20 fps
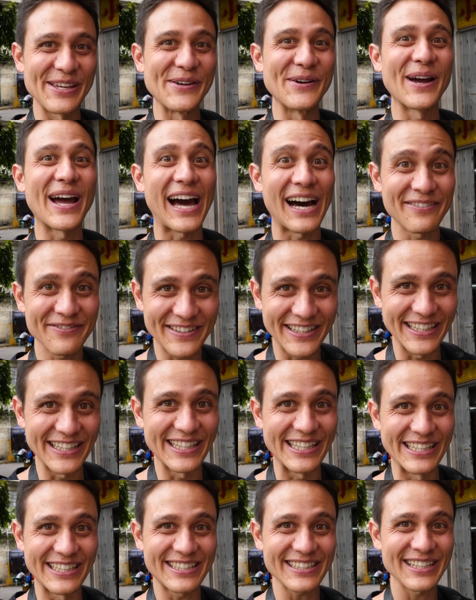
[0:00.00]
you have to
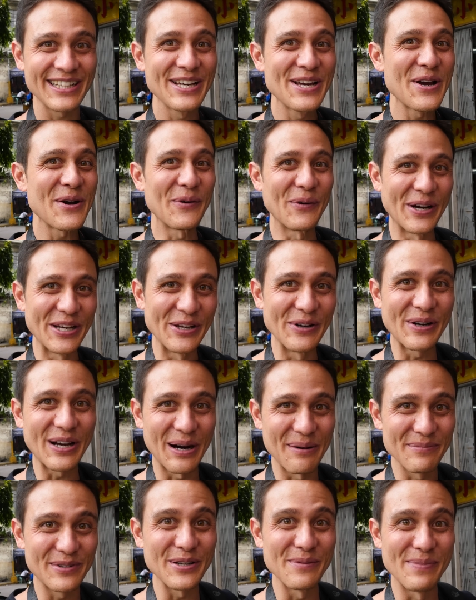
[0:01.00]
eat when you
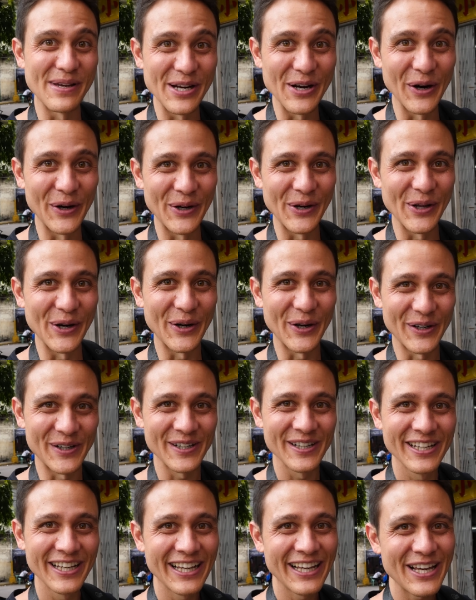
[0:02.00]
come to Binondo.
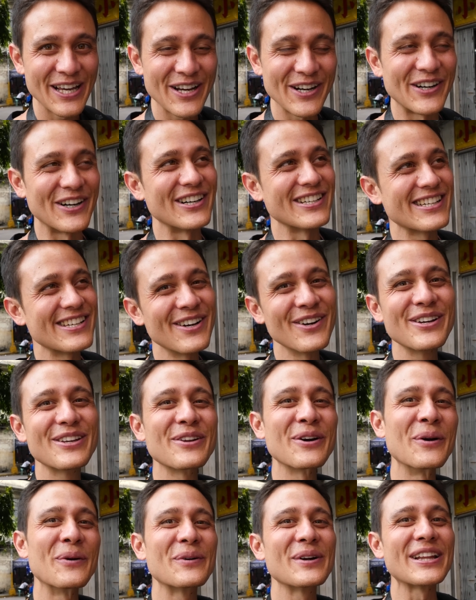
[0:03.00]
Oh, you
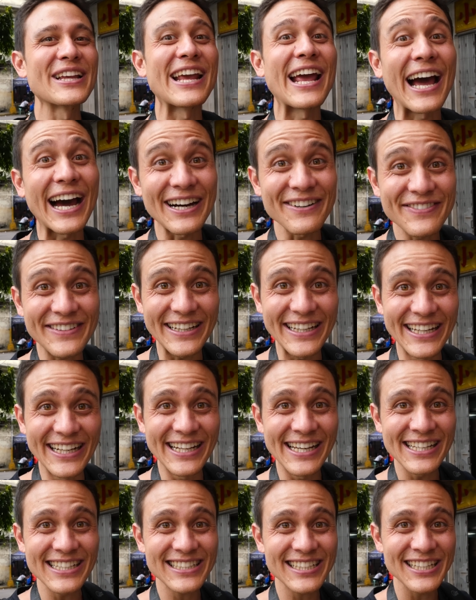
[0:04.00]
don't really have to eat
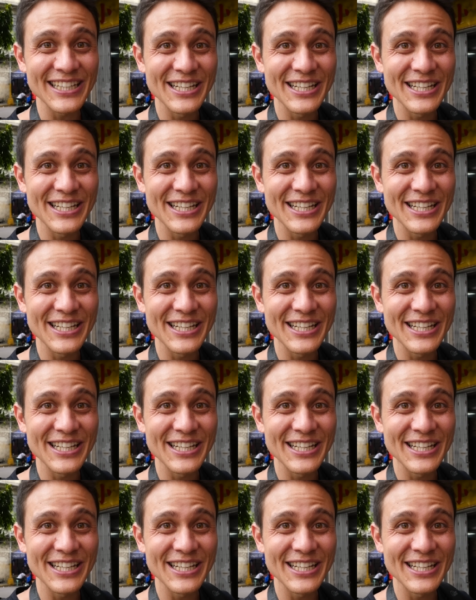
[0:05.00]
it.